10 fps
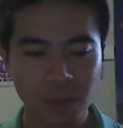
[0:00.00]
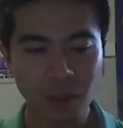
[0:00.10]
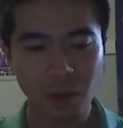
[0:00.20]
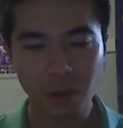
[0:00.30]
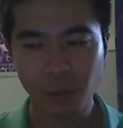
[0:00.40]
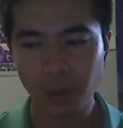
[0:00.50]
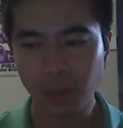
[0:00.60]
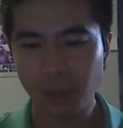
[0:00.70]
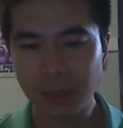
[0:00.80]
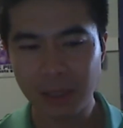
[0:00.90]
got
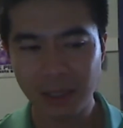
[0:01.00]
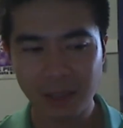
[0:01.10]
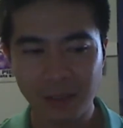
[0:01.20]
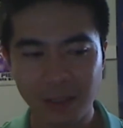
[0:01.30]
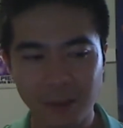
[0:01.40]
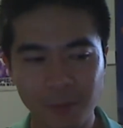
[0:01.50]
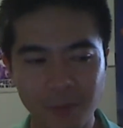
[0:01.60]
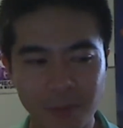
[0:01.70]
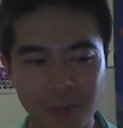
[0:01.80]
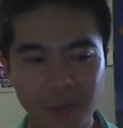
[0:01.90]
really busy and
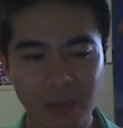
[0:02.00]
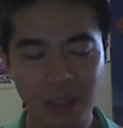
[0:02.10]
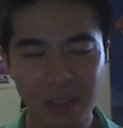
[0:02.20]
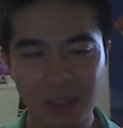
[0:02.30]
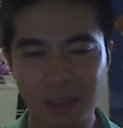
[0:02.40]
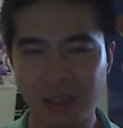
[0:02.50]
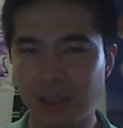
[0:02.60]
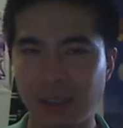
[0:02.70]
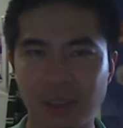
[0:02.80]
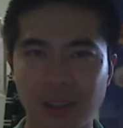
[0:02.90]
it just
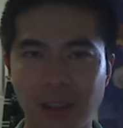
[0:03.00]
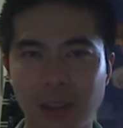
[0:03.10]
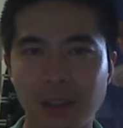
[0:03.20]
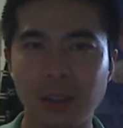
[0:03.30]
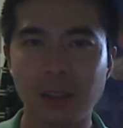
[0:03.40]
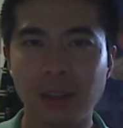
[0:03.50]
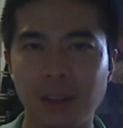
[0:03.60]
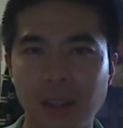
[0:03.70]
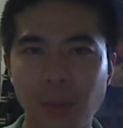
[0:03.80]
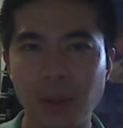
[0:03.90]
their
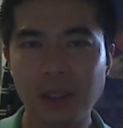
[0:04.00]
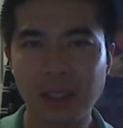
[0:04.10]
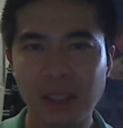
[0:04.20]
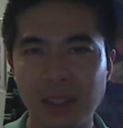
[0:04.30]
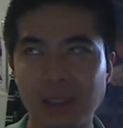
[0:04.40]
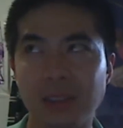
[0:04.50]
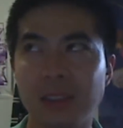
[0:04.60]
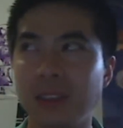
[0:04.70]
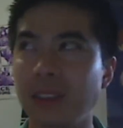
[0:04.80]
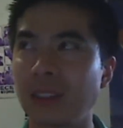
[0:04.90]
personalities
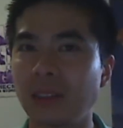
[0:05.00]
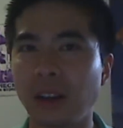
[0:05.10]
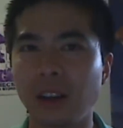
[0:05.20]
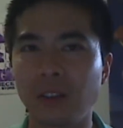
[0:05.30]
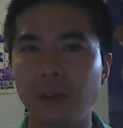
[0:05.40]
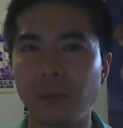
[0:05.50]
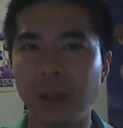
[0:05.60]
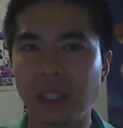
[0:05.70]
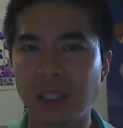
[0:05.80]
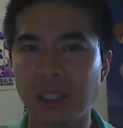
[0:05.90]
just didn't kind of
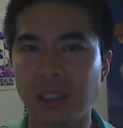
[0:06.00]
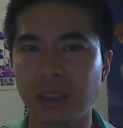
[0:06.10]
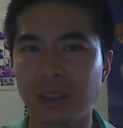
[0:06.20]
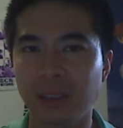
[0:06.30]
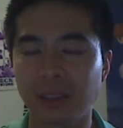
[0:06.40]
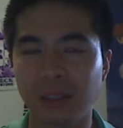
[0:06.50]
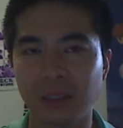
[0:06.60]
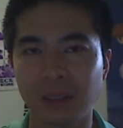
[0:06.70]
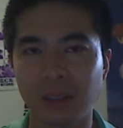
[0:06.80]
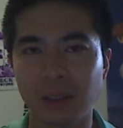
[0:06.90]
mesh,
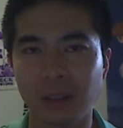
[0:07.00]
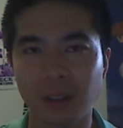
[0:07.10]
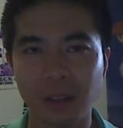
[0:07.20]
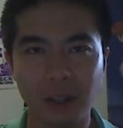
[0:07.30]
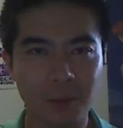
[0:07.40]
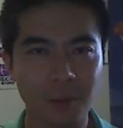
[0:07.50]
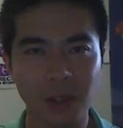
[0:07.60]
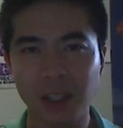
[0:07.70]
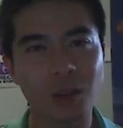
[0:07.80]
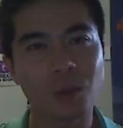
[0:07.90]
you know.
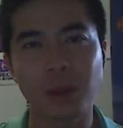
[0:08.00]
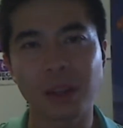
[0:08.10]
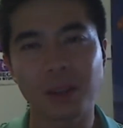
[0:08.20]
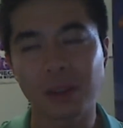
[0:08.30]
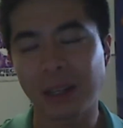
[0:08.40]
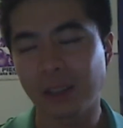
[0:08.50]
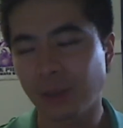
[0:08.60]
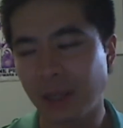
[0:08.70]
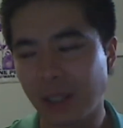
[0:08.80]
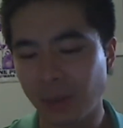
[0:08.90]
I don't know how to
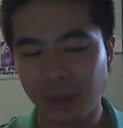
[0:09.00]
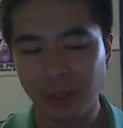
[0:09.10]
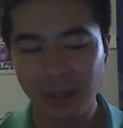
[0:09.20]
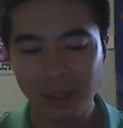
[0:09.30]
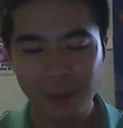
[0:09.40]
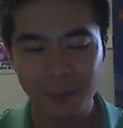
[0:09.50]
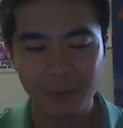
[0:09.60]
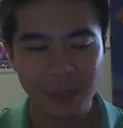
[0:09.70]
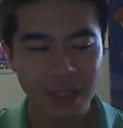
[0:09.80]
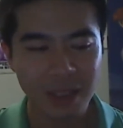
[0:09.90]
explain it, but
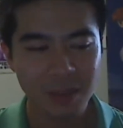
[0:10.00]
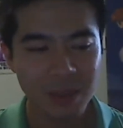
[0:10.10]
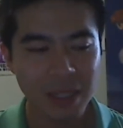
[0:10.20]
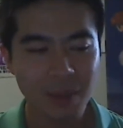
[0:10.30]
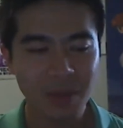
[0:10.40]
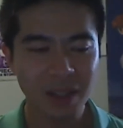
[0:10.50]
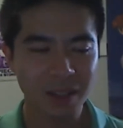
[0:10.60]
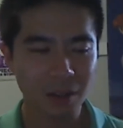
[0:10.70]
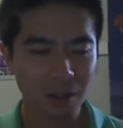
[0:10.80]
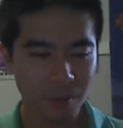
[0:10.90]
yeah, it's a bit sad, but then
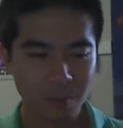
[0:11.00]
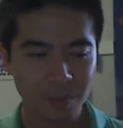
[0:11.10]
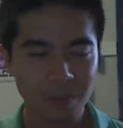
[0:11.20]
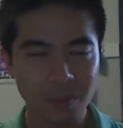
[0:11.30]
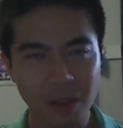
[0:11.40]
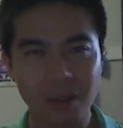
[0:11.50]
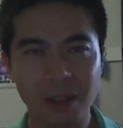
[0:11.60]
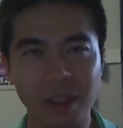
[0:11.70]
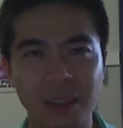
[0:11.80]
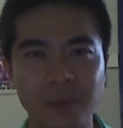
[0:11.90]
it got better
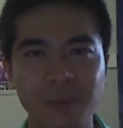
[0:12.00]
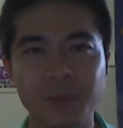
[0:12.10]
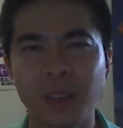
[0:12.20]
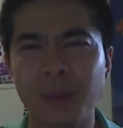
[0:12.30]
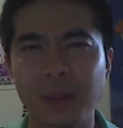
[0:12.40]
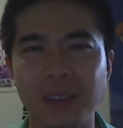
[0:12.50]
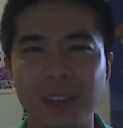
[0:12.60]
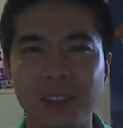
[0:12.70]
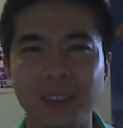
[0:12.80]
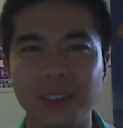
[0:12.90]
at the end. But
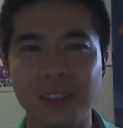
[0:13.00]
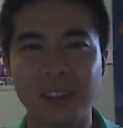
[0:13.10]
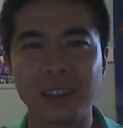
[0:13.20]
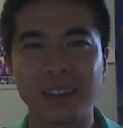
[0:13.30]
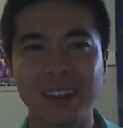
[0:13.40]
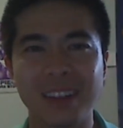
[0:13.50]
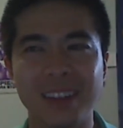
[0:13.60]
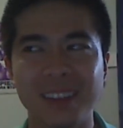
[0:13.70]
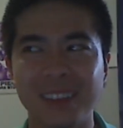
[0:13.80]
still, like,